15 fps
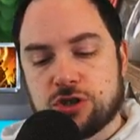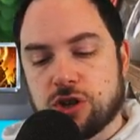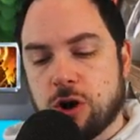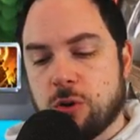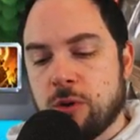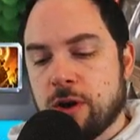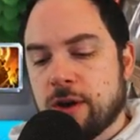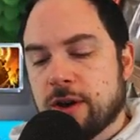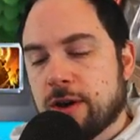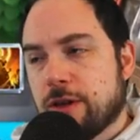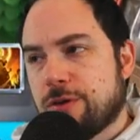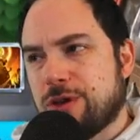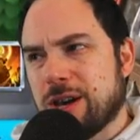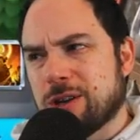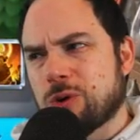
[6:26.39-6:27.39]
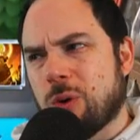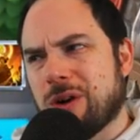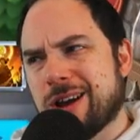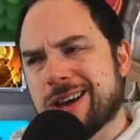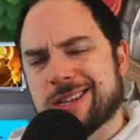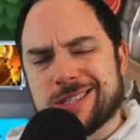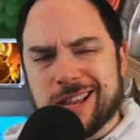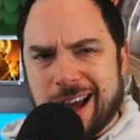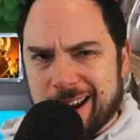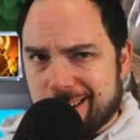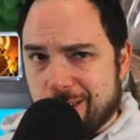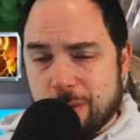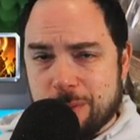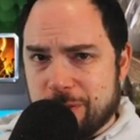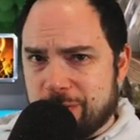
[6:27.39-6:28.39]
So Theodora is not
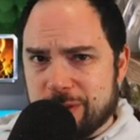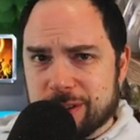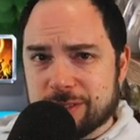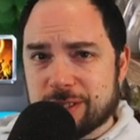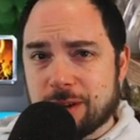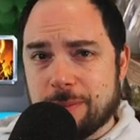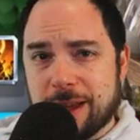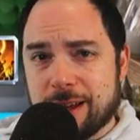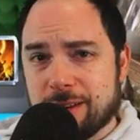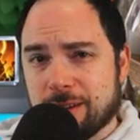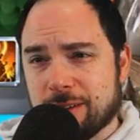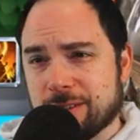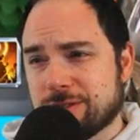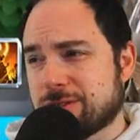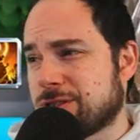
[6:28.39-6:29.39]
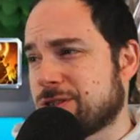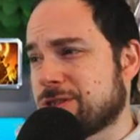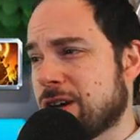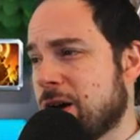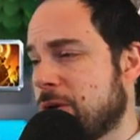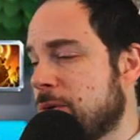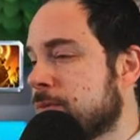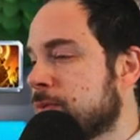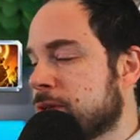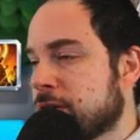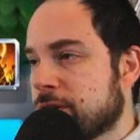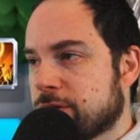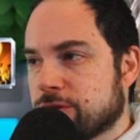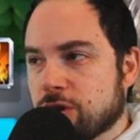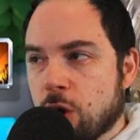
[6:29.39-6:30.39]
an open field commander. There's there's no
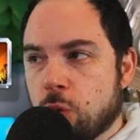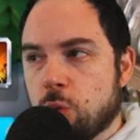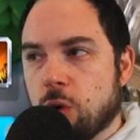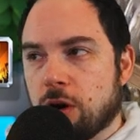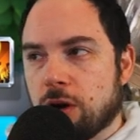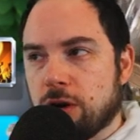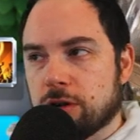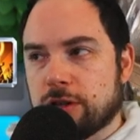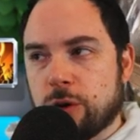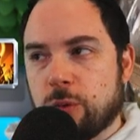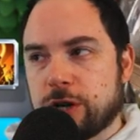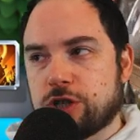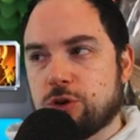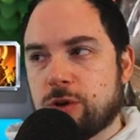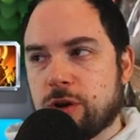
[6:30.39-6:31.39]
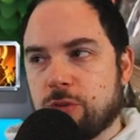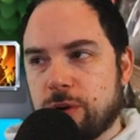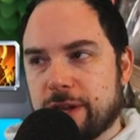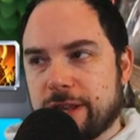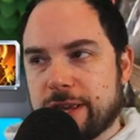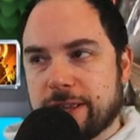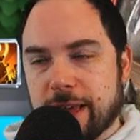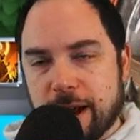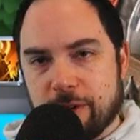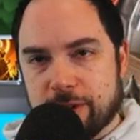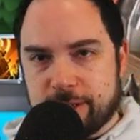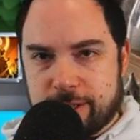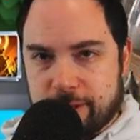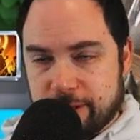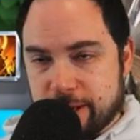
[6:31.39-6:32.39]
there's no world in which you can really
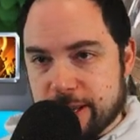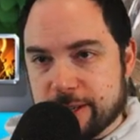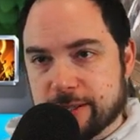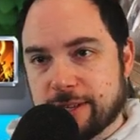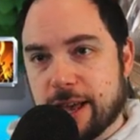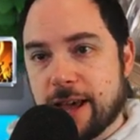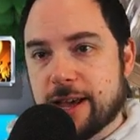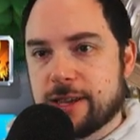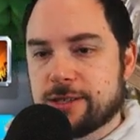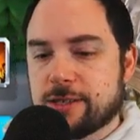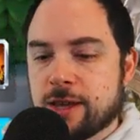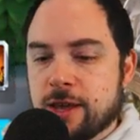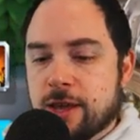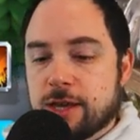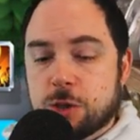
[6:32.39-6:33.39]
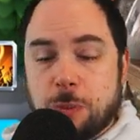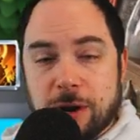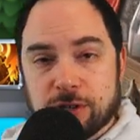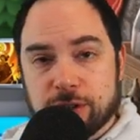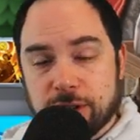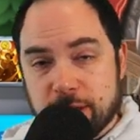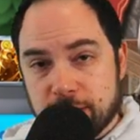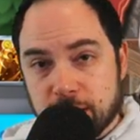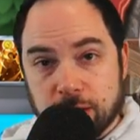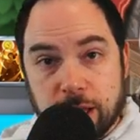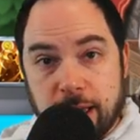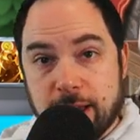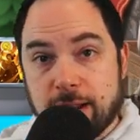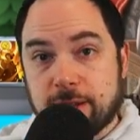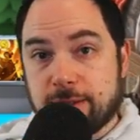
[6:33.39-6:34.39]
garrison these days, especially in the
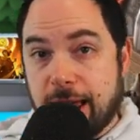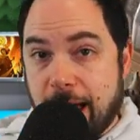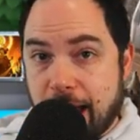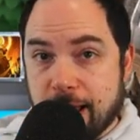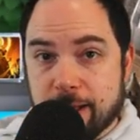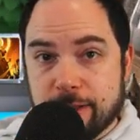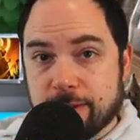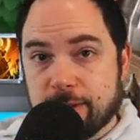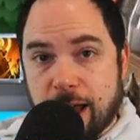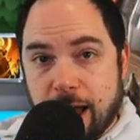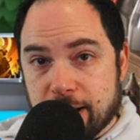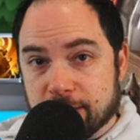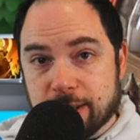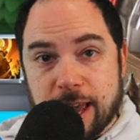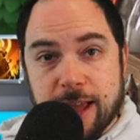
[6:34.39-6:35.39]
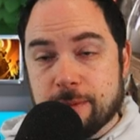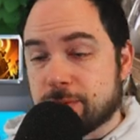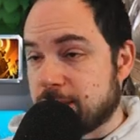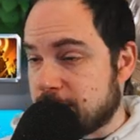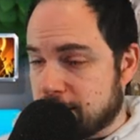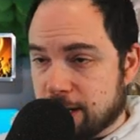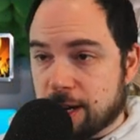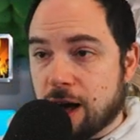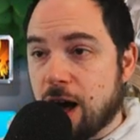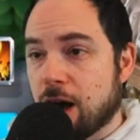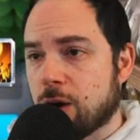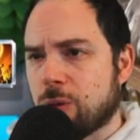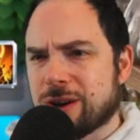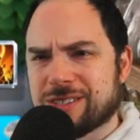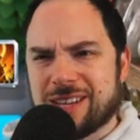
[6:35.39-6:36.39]
late to end game season of
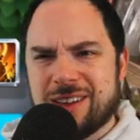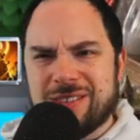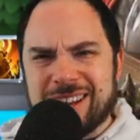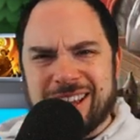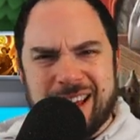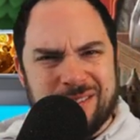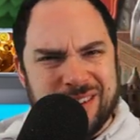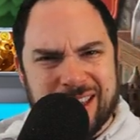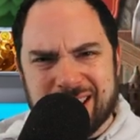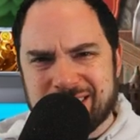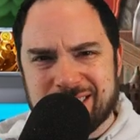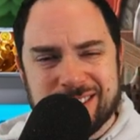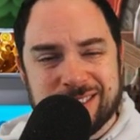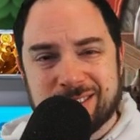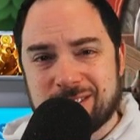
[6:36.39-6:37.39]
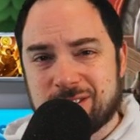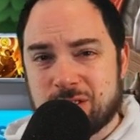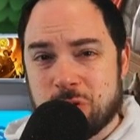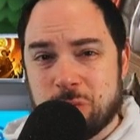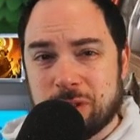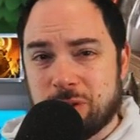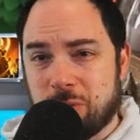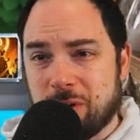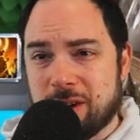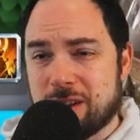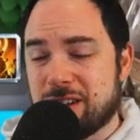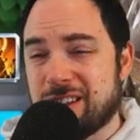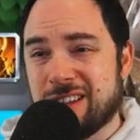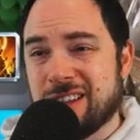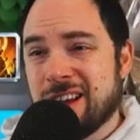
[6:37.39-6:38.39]
conquest, even KVK seasons 2 and
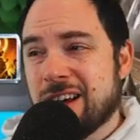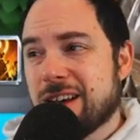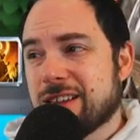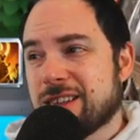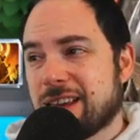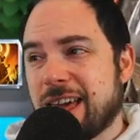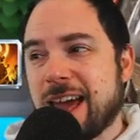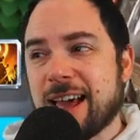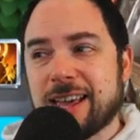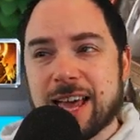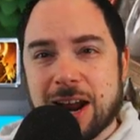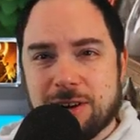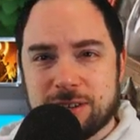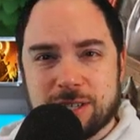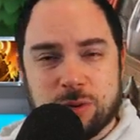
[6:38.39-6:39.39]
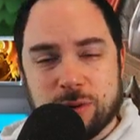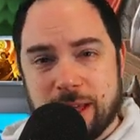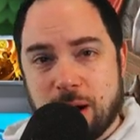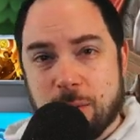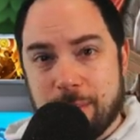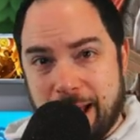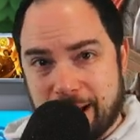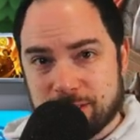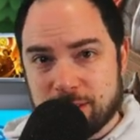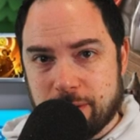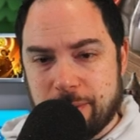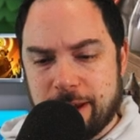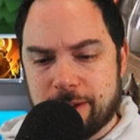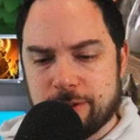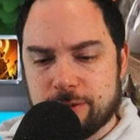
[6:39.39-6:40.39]
3. You can't garrison without max
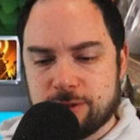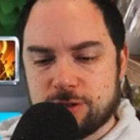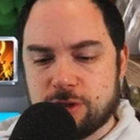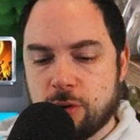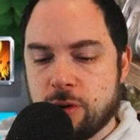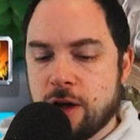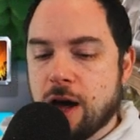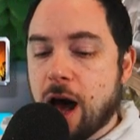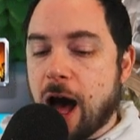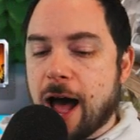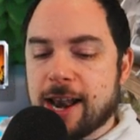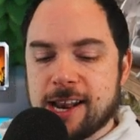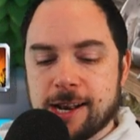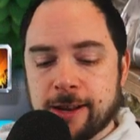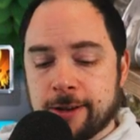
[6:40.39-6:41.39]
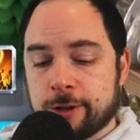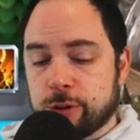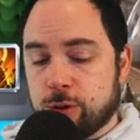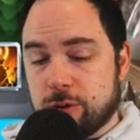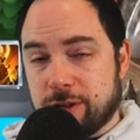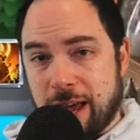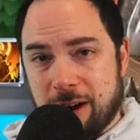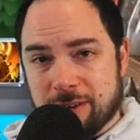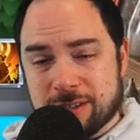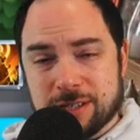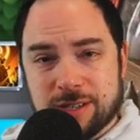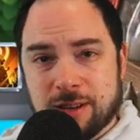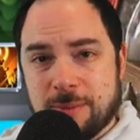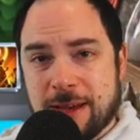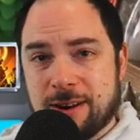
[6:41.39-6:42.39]
commanders. So I didn't include
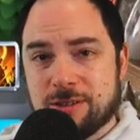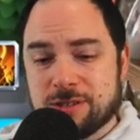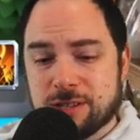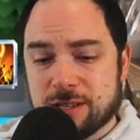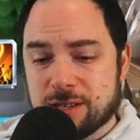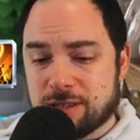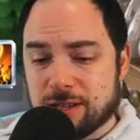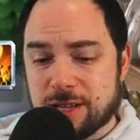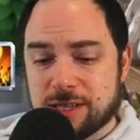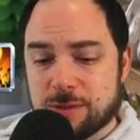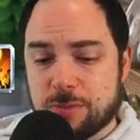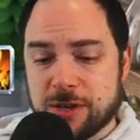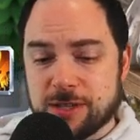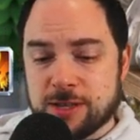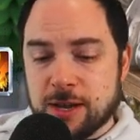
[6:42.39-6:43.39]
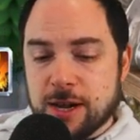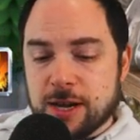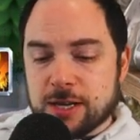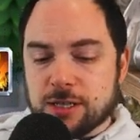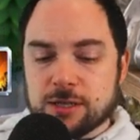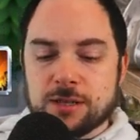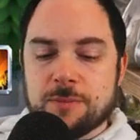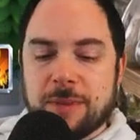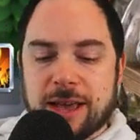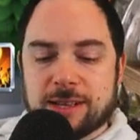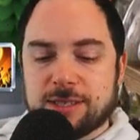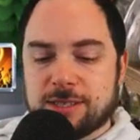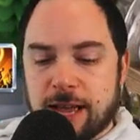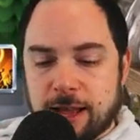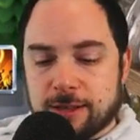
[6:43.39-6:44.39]
garrison commanders in this list because it doesn't
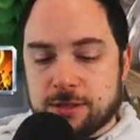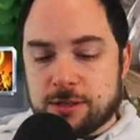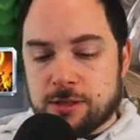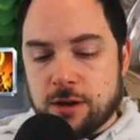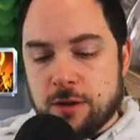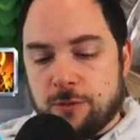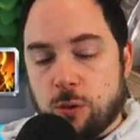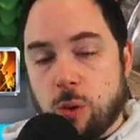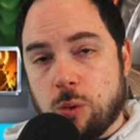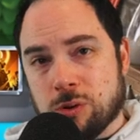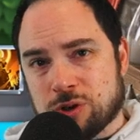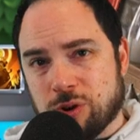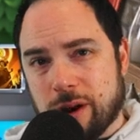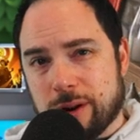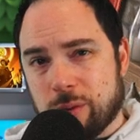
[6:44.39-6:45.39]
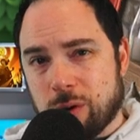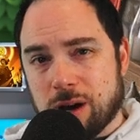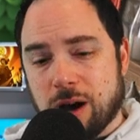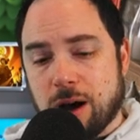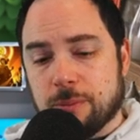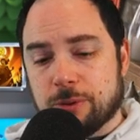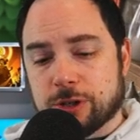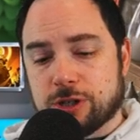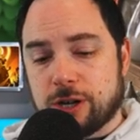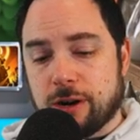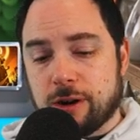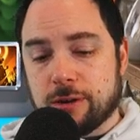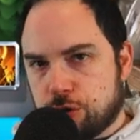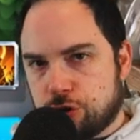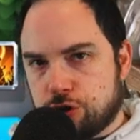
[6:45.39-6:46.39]
make sense for what we're trying to accomplish
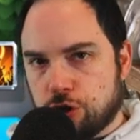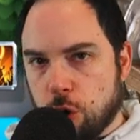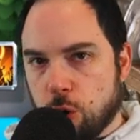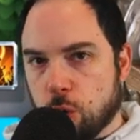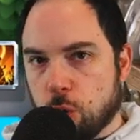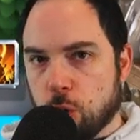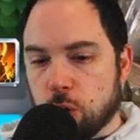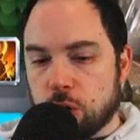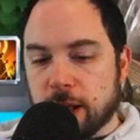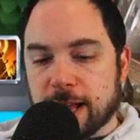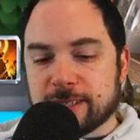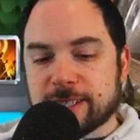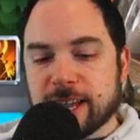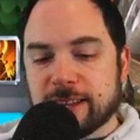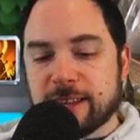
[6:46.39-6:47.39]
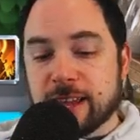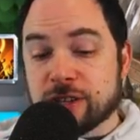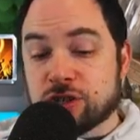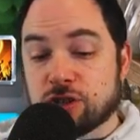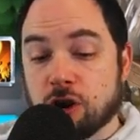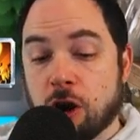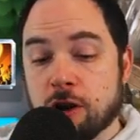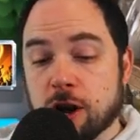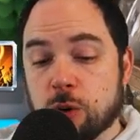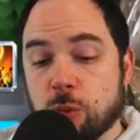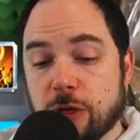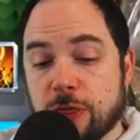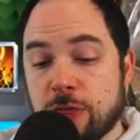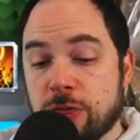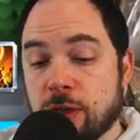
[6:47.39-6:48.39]
here. So let's get things started
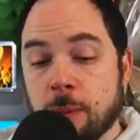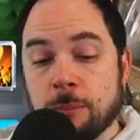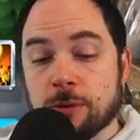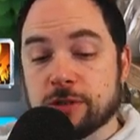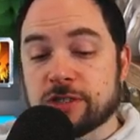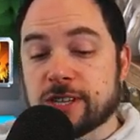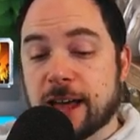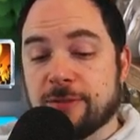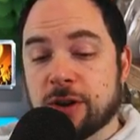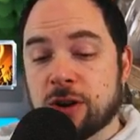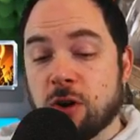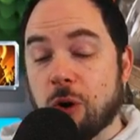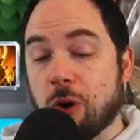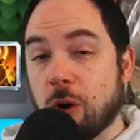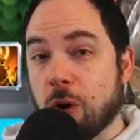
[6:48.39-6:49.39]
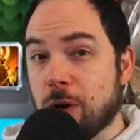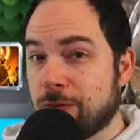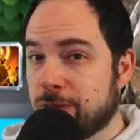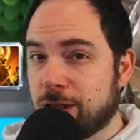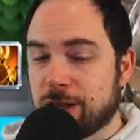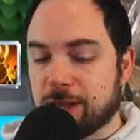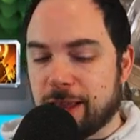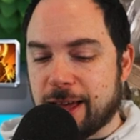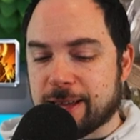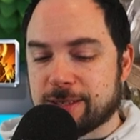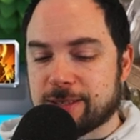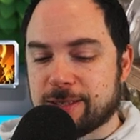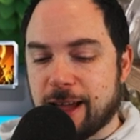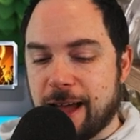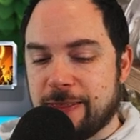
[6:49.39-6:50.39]
with number seven on the list.